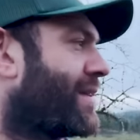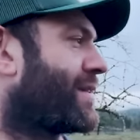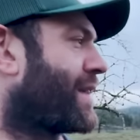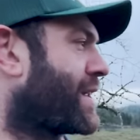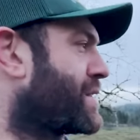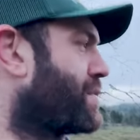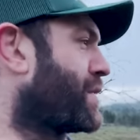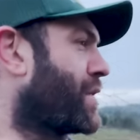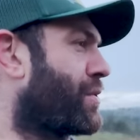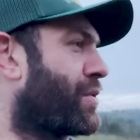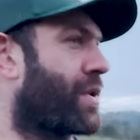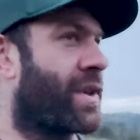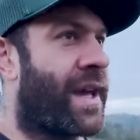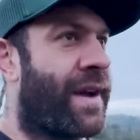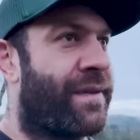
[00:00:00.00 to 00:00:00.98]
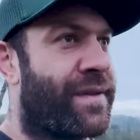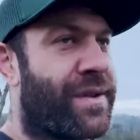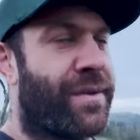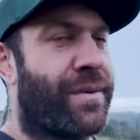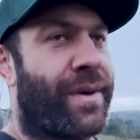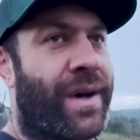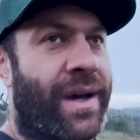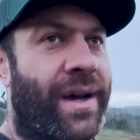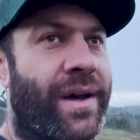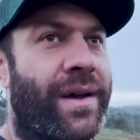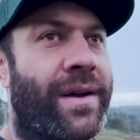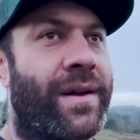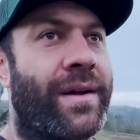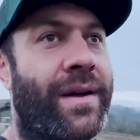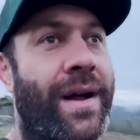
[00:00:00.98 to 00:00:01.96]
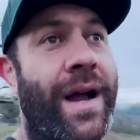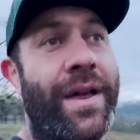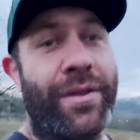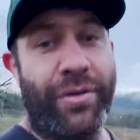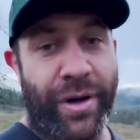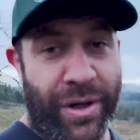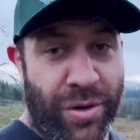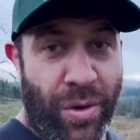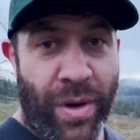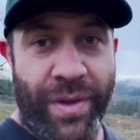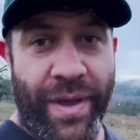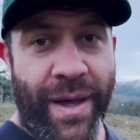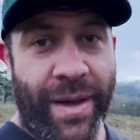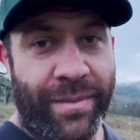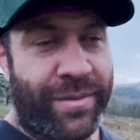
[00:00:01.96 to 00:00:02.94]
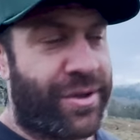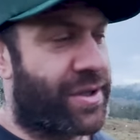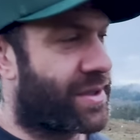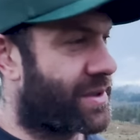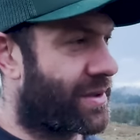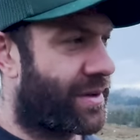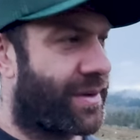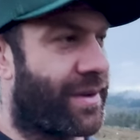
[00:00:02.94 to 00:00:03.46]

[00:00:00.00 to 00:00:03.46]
that's when you really have to uh, either ignore them, just